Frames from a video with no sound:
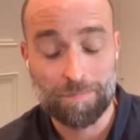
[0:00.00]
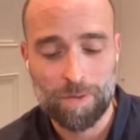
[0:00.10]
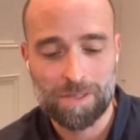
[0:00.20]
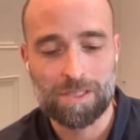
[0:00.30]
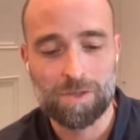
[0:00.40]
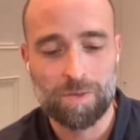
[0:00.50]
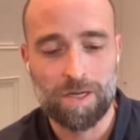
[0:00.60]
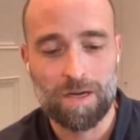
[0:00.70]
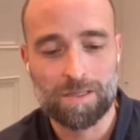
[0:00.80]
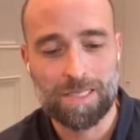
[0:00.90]
questions we
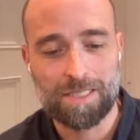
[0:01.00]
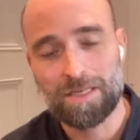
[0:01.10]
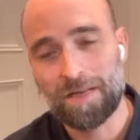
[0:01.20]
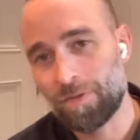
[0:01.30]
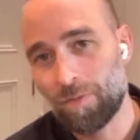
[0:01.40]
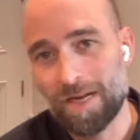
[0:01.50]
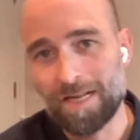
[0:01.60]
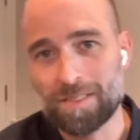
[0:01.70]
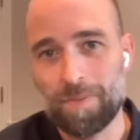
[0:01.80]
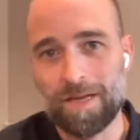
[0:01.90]
ask is definitely one
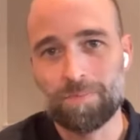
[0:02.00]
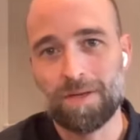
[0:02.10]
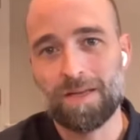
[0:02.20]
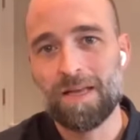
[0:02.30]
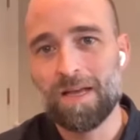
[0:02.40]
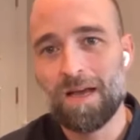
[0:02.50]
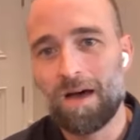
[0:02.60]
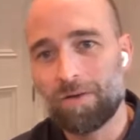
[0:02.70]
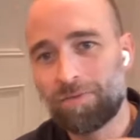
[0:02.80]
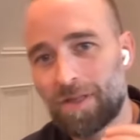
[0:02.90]
aspect, but
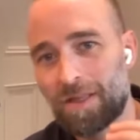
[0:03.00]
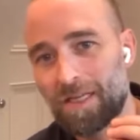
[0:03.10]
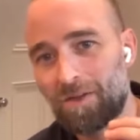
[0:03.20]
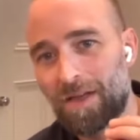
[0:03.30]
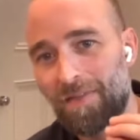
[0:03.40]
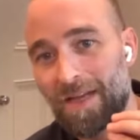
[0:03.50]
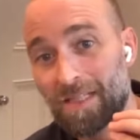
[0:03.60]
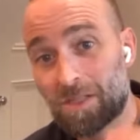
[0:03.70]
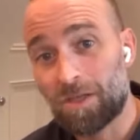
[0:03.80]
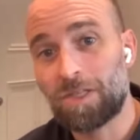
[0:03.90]
I often think you get that
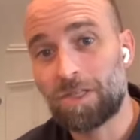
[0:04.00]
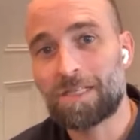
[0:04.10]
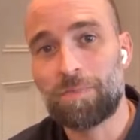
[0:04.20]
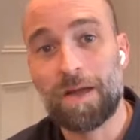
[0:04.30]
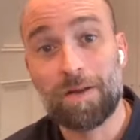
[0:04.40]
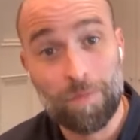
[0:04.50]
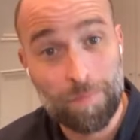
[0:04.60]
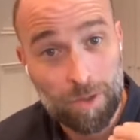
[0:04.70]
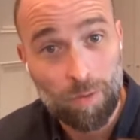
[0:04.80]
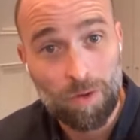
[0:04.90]
social aspect from
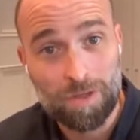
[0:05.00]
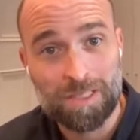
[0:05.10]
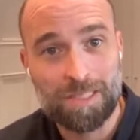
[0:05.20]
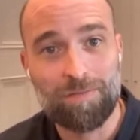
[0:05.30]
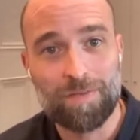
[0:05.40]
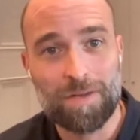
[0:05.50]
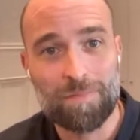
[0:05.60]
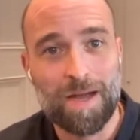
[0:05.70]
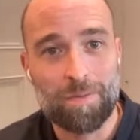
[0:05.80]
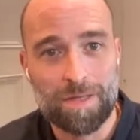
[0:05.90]
the qualitative
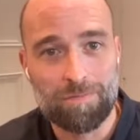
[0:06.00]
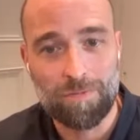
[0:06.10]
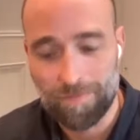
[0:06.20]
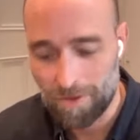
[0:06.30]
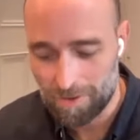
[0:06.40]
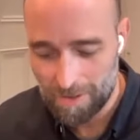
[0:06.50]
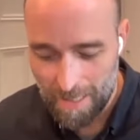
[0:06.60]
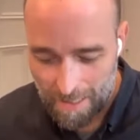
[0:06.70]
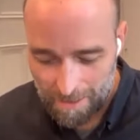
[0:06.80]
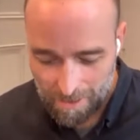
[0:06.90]
feedback within reviews.
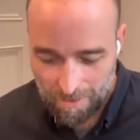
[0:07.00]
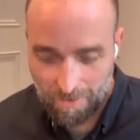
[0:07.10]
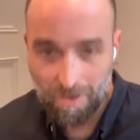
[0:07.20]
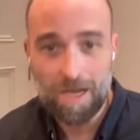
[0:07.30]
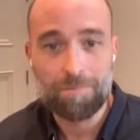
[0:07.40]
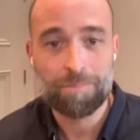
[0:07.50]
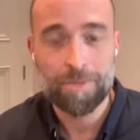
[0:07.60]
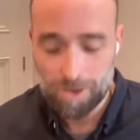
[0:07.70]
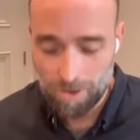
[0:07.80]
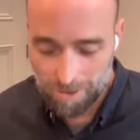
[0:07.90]
So
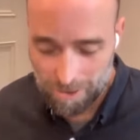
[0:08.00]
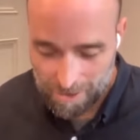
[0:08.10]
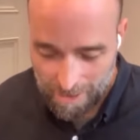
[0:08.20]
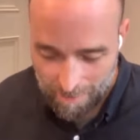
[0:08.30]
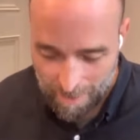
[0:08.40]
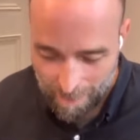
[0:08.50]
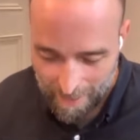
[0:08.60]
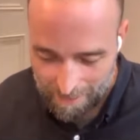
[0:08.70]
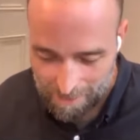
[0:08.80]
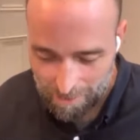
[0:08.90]
John, just coming
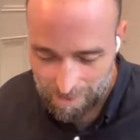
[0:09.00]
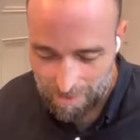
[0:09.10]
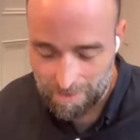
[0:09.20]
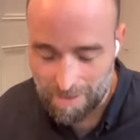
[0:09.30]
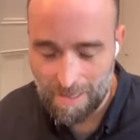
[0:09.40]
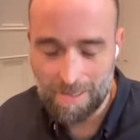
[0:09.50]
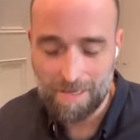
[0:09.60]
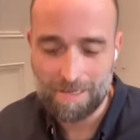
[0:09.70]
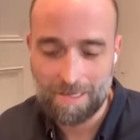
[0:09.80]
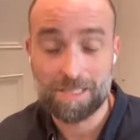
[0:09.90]
back to
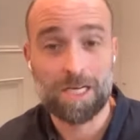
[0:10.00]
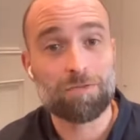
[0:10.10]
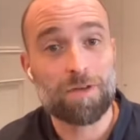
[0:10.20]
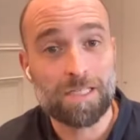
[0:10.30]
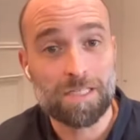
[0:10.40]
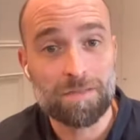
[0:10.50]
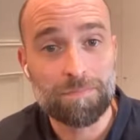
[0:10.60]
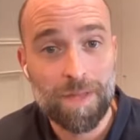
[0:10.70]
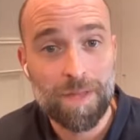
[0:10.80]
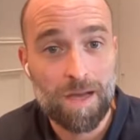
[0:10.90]
next
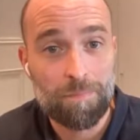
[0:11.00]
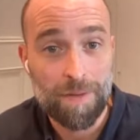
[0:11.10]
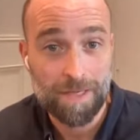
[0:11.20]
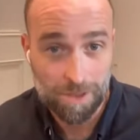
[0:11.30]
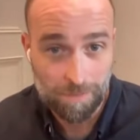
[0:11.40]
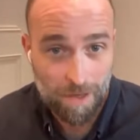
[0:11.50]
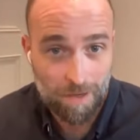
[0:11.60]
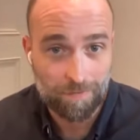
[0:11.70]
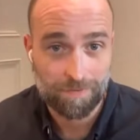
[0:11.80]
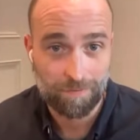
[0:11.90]
generation
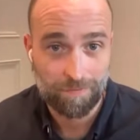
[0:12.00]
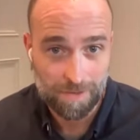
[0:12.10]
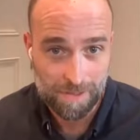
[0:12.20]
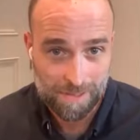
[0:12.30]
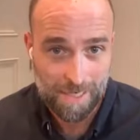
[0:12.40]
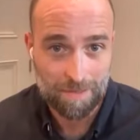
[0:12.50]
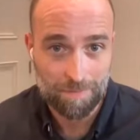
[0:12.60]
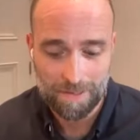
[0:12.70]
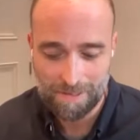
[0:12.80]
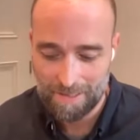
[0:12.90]
benchmark for
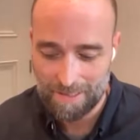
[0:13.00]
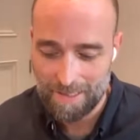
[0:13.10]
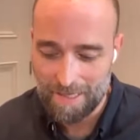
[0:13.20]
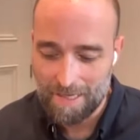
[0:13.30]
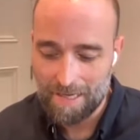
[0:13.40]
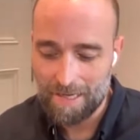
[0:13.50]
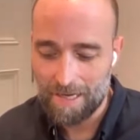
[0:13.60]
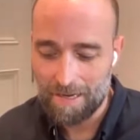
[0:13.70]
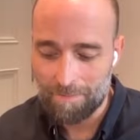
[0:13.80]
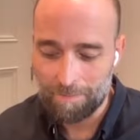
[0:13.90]
sustainability,
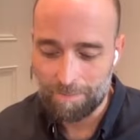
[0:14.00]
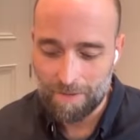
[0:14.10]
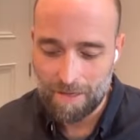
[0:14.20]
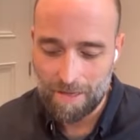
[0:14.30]
I